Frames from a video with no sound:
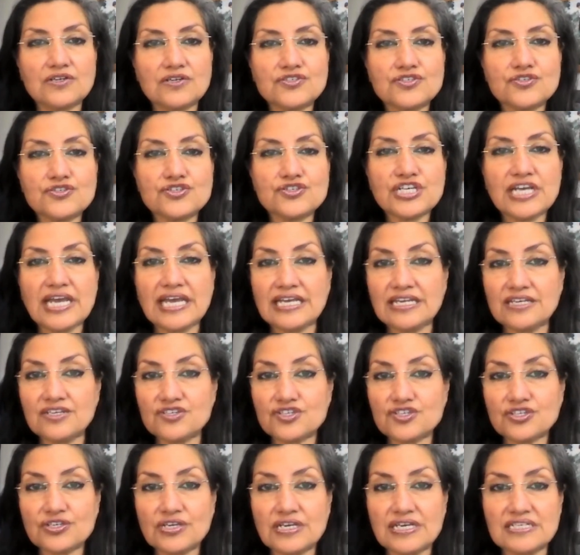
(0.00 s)
to
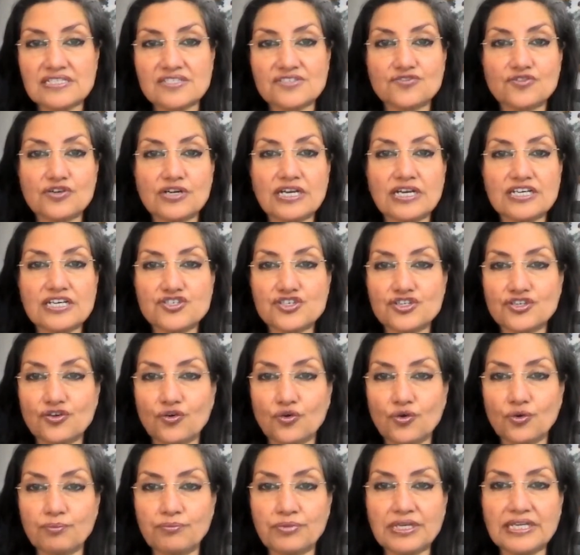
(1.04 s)
change his religion
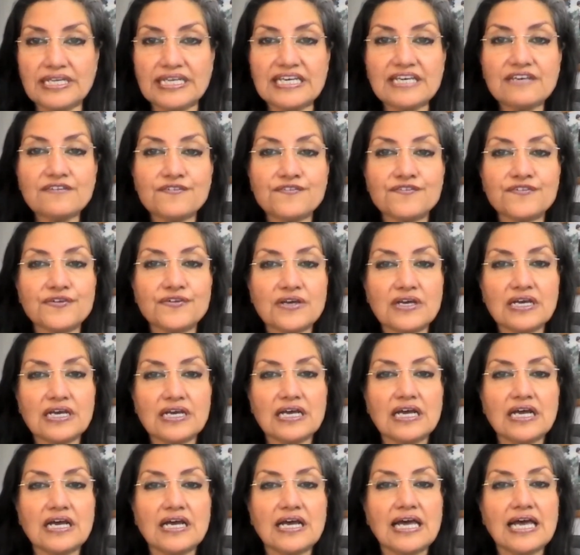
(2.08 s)
or belief,
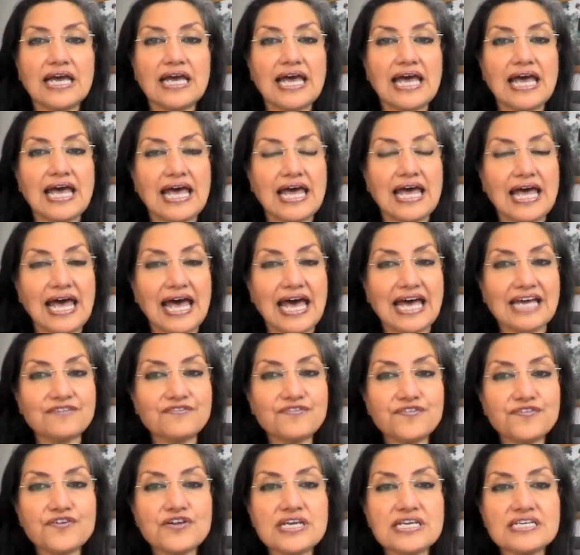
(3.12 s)
and
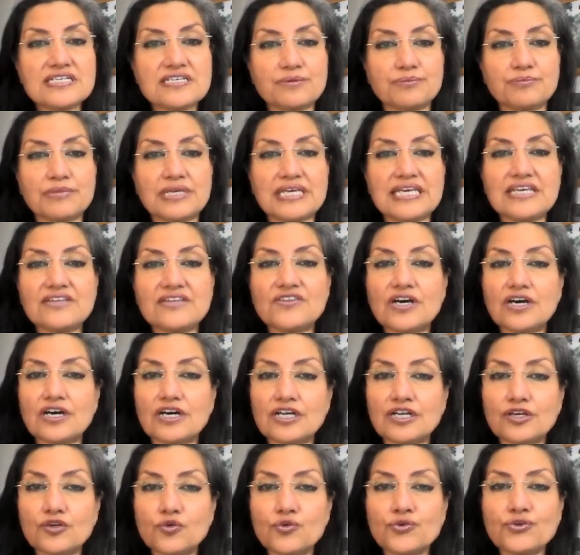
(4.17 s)
freedom, either
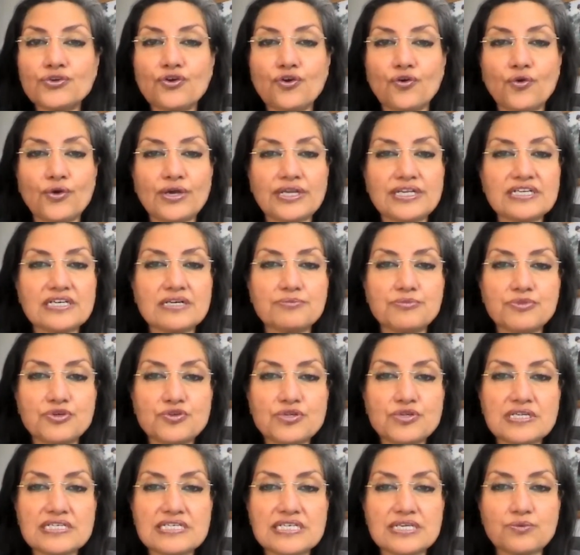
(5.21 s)
alone or in
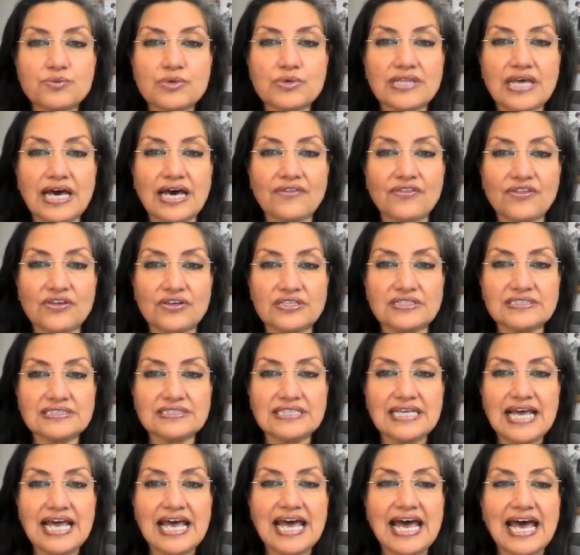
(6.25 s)
community with others,
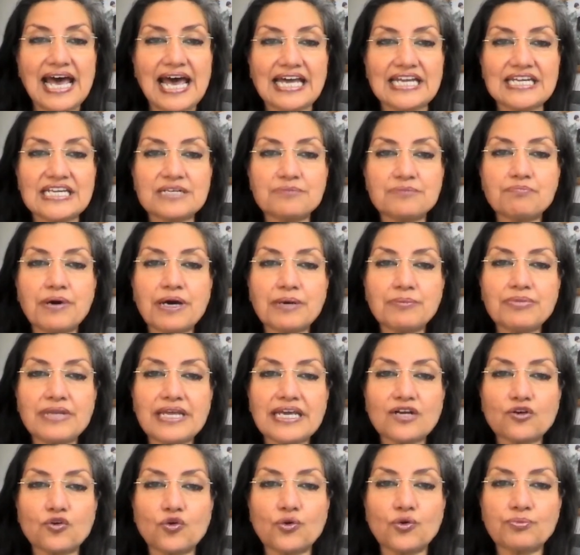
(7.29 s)
and in public
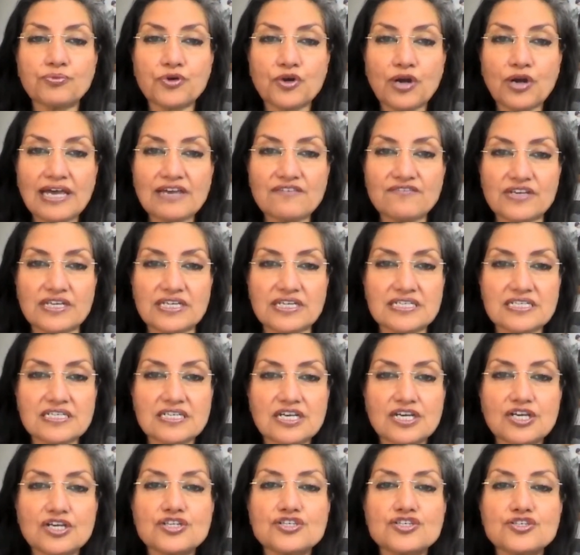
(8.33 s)
or private,
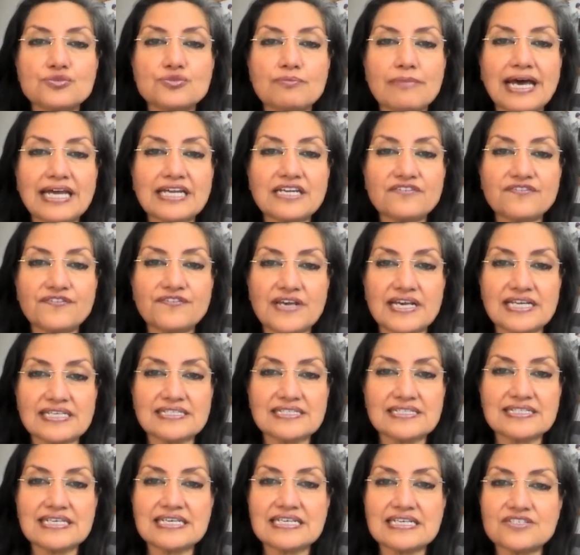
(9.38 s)
to
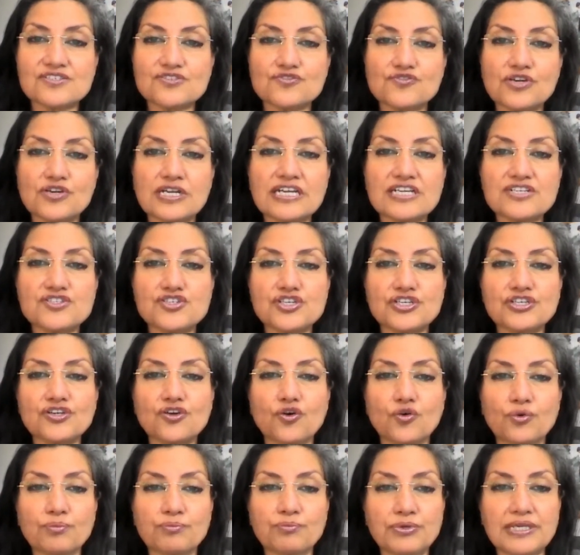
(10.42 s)
manifest his religion
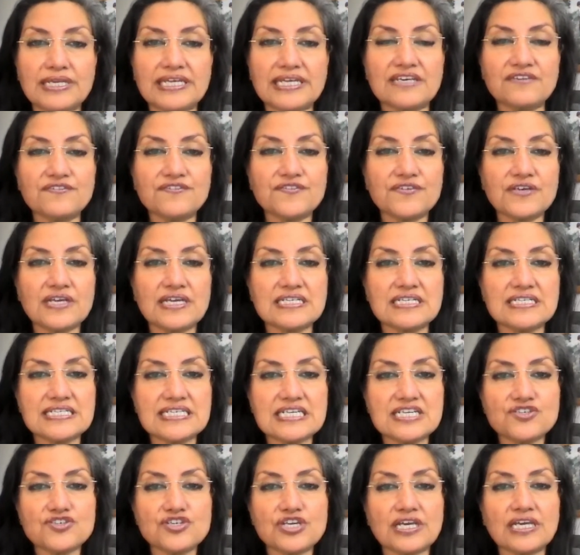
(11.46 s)
or belief in
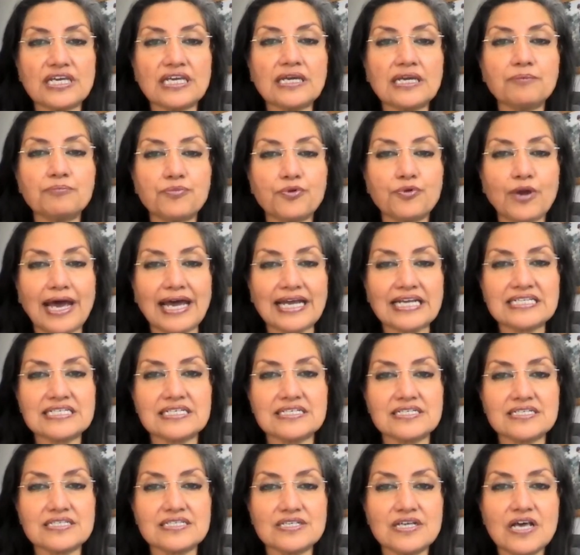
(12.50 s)
teaching,
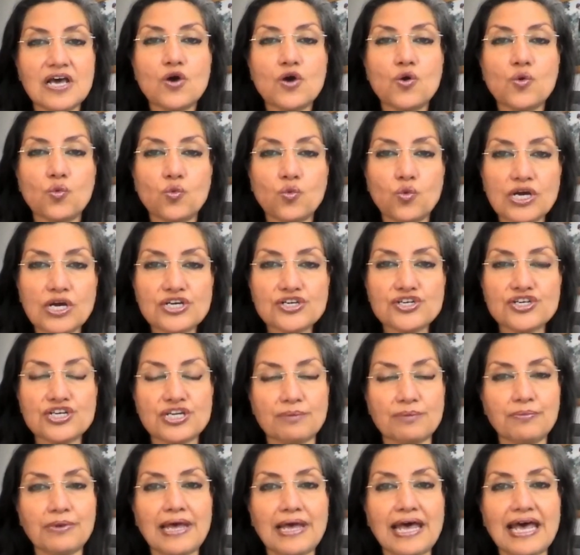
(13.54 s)
practice,
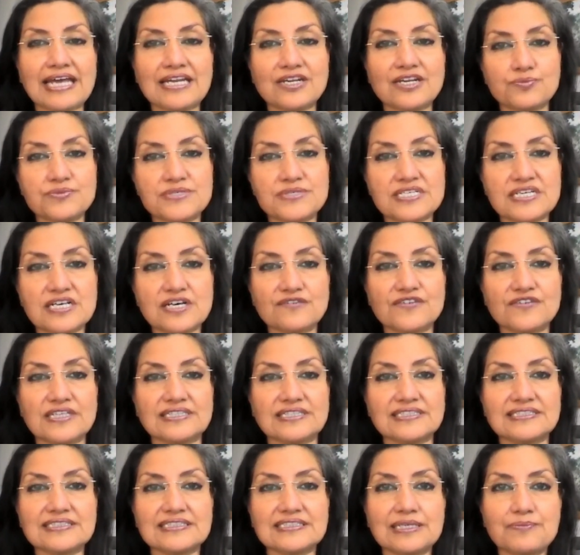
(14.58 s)
worship, and
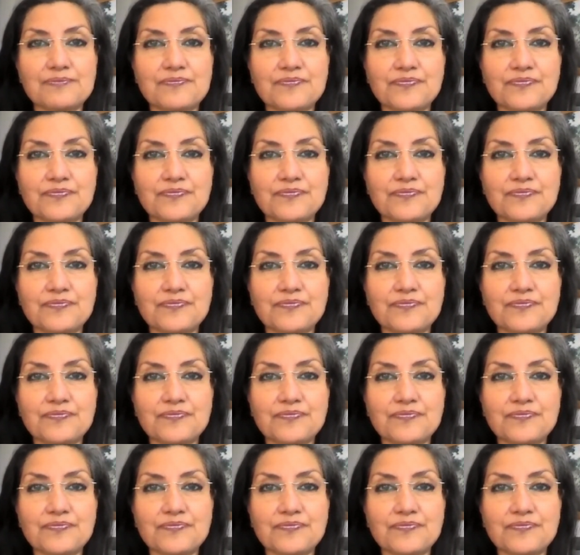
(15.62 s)
observance.